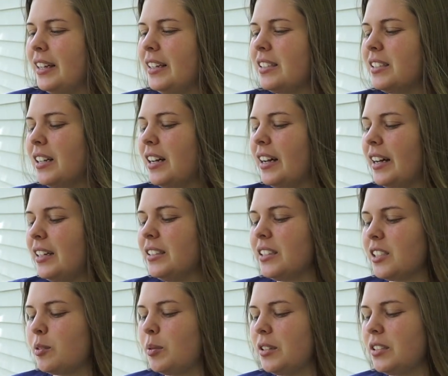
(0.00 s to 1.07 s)
It's not as
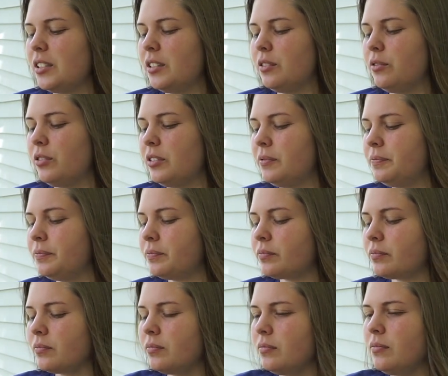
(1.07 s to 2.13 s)
expensive,
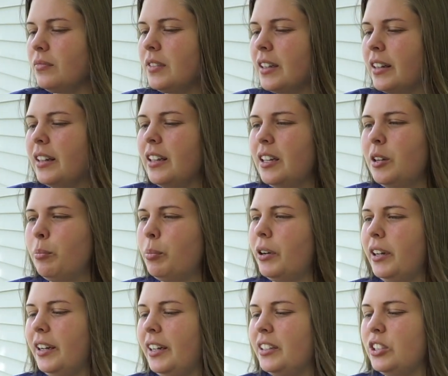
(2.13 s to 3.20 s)

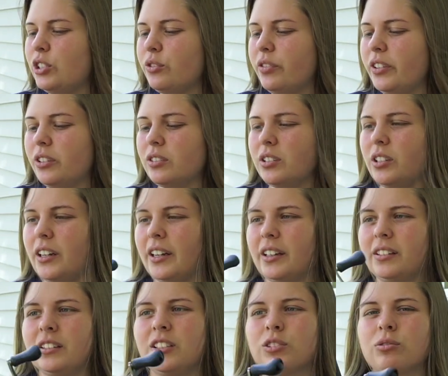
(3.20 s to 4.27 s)
but it just feels
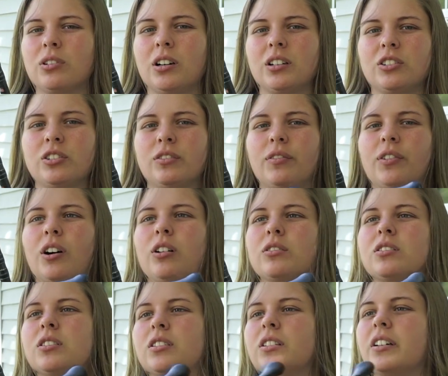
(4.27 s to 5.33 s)
like this rod should have
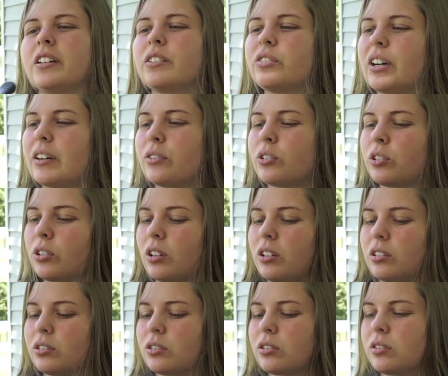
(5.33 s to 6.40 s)
costed like
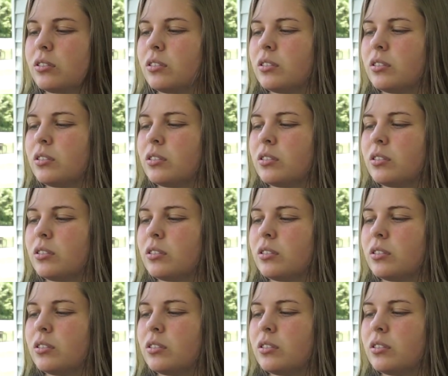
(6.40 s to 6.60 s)
$500.